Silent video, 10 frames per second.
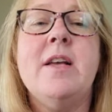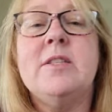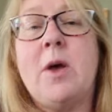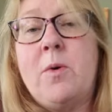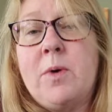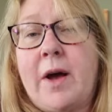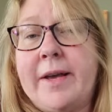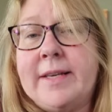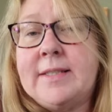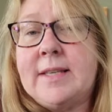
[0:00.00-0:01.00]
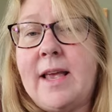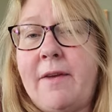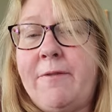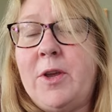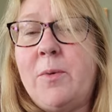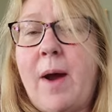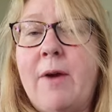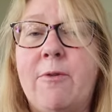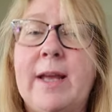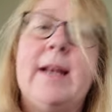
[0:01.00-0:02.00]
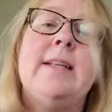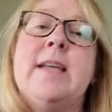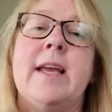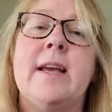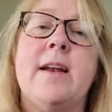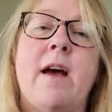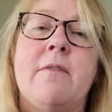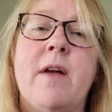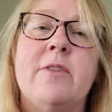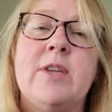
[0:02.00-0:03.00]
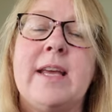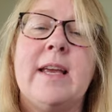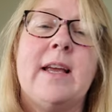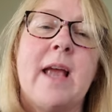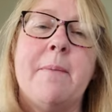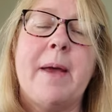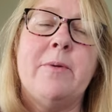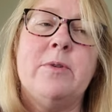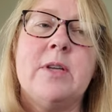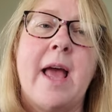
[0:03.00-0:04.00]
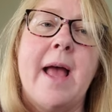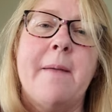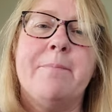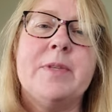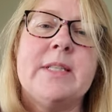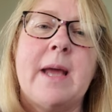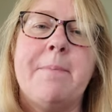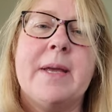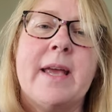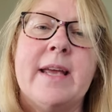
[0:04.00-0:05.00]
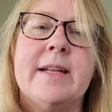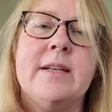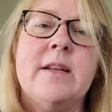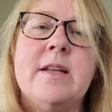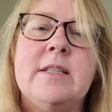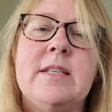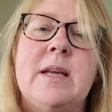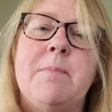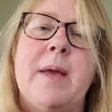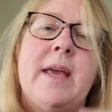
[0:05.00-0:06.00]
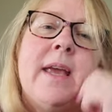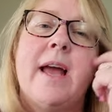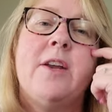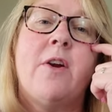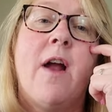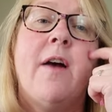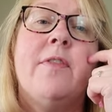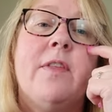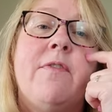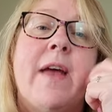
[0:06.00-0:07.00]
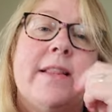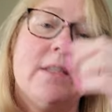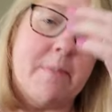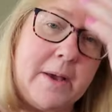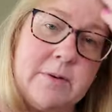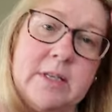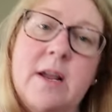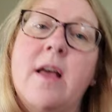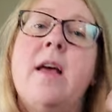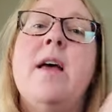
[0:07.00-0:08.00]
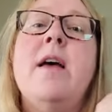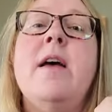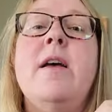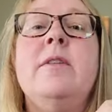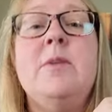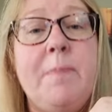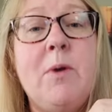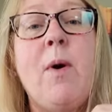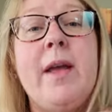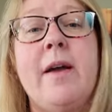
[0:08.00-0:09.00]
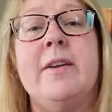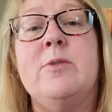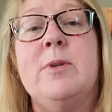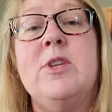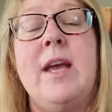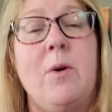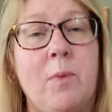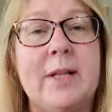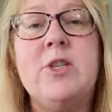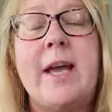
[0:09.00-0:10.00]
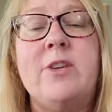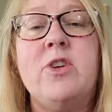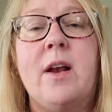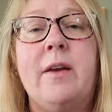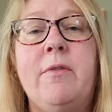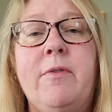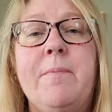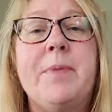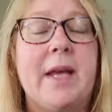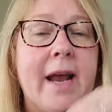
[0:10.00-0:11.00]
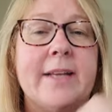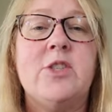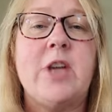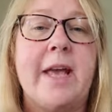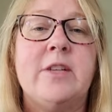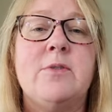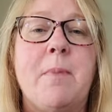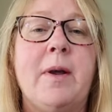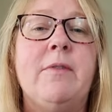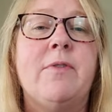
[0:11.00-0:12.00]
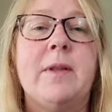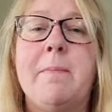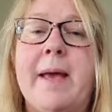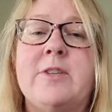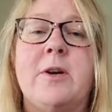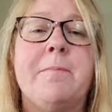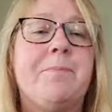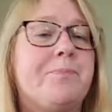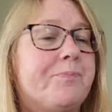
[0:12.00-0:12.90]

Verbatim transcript: So guys, if you are really thinking of thinking about um, stepping to DP and you're on the fence about it, to be quite honest with you, it will change your life. It has changed mine for the better.